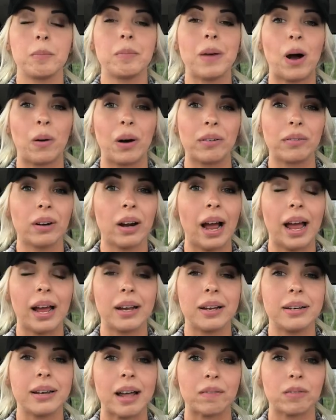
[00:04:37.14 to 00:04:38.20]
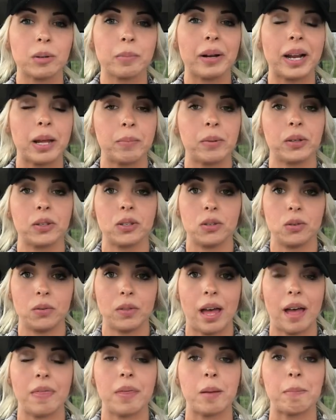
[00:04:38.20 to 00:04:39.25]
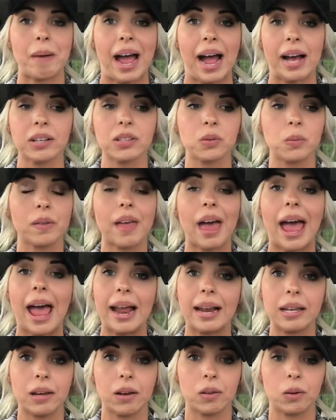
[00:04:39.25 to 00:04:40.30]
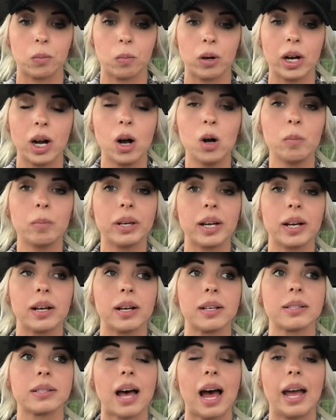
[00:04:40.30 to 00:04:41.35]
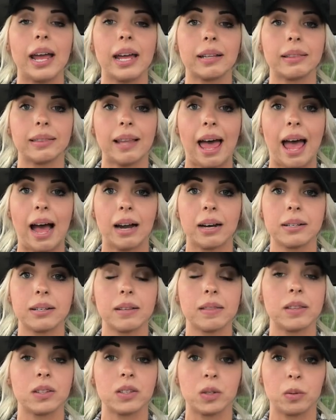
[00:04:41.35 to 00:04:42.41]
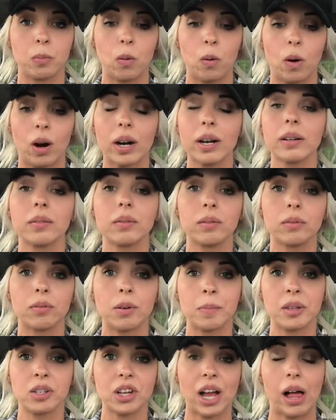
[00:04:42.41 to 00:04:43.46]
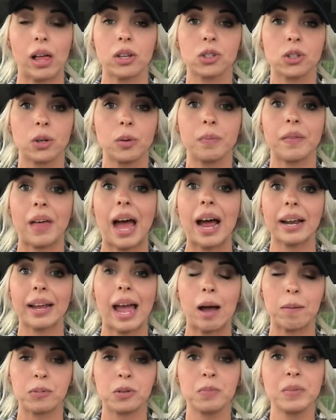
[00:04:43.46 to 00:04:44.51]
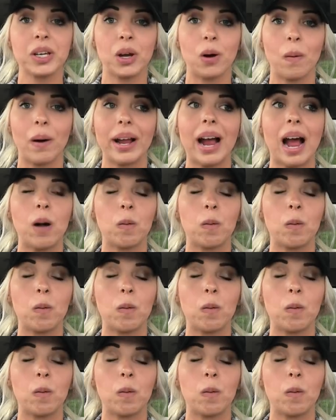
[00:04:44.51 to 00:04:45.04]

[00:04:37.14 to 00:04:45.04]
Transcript: However, I had never been able to do that in the past with any other workout because it lacked the support from the challenge group that kept me going.